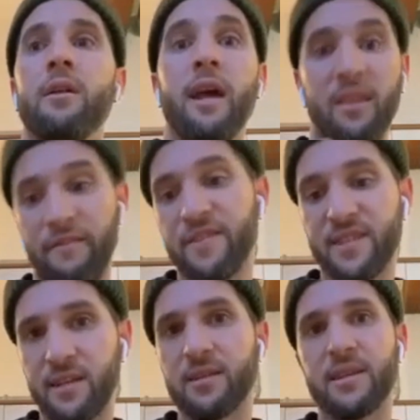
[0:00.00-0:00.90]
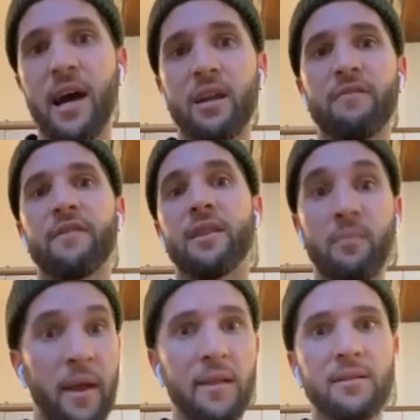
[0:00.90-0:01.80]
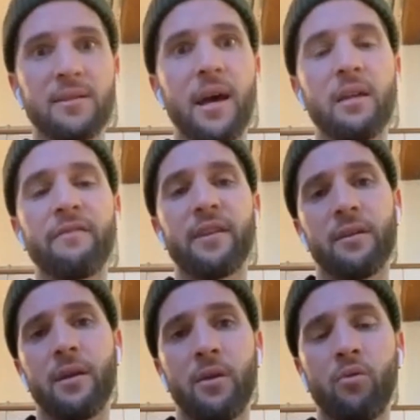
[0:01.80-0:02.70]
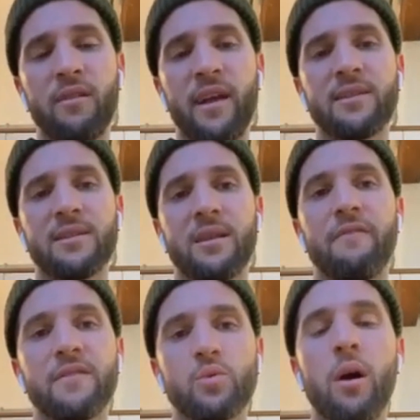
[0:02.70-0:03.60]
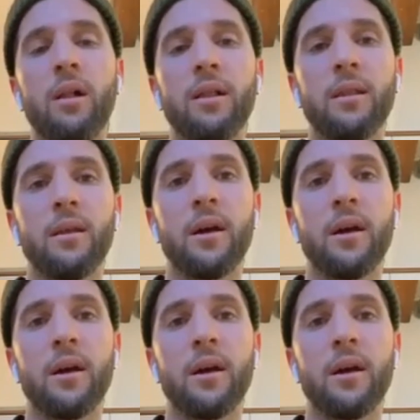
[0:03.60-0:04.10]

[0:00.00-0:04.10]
like the physical side of it, the mental side of it, and all of that stuff as well.